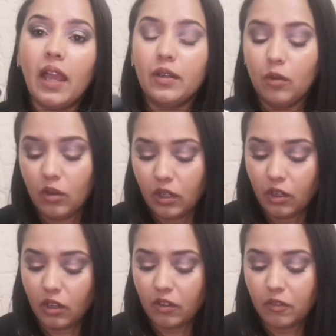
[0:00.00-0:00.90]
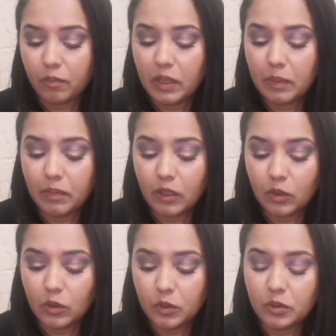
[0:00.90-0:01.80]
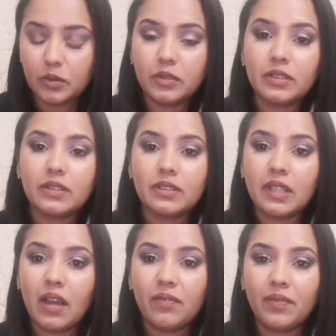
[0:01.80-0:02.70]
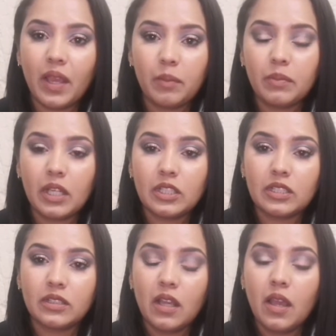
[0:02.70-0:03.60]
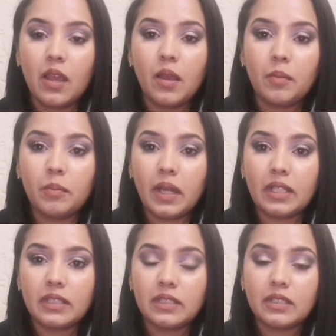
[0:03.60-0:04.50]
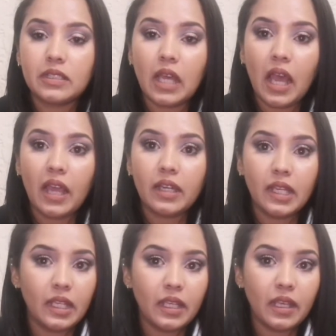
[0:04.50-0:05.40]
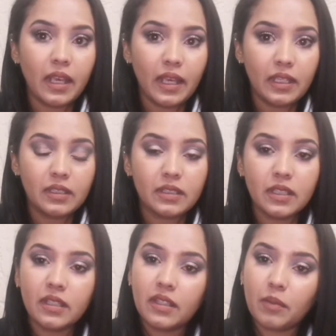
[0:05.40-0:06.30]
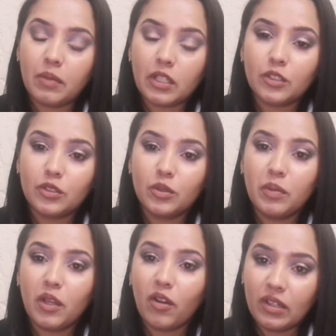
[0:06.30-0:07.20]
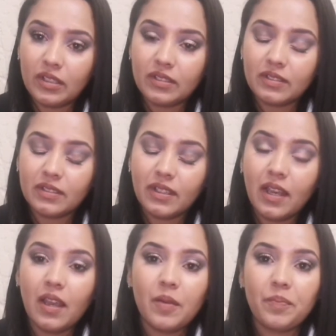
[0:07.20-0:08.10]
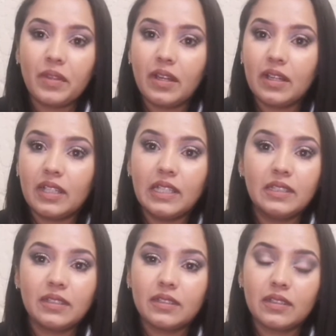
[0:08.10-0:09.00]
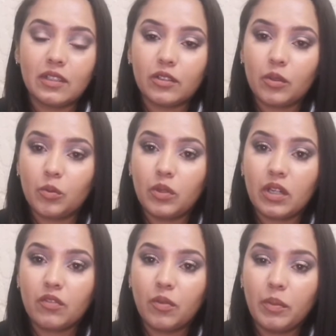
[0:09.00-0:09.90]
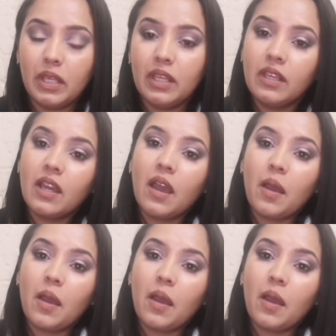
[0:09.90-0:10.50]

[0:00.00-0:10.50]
I know a lot of people use a fan brush, but I really hate that brush, to be honest. It just does not work for me.